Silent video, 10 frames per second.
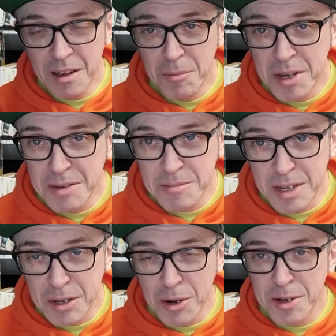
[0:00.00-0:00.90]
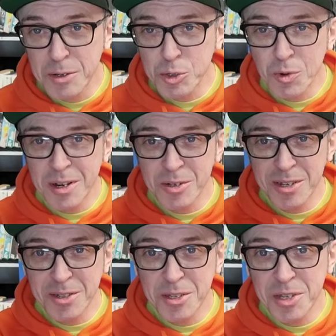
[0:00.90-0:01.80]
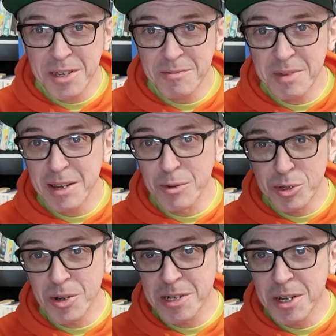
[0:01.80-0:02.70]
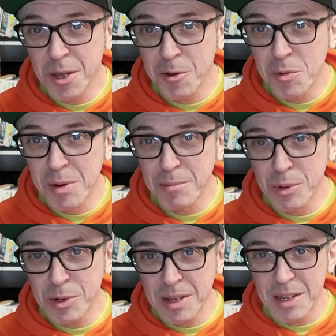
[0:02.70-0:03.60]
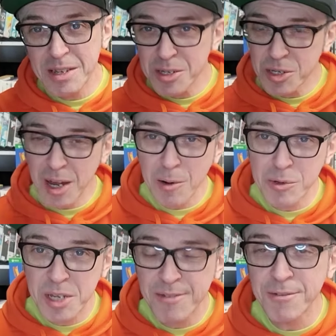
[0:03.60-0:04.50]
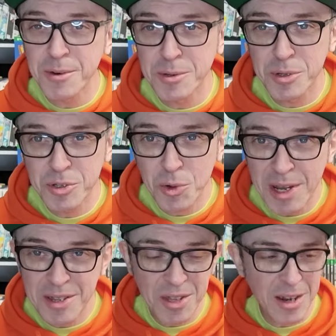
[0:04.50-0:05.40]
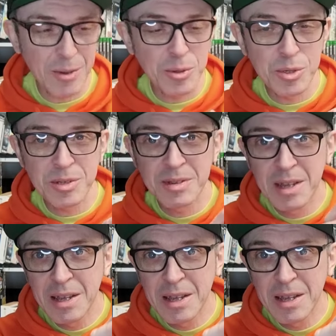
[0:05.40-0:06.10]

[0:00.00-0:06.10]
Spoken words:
I mean, it kind of does what it says on the tin. It looks like a cube, but it's so different to anything else.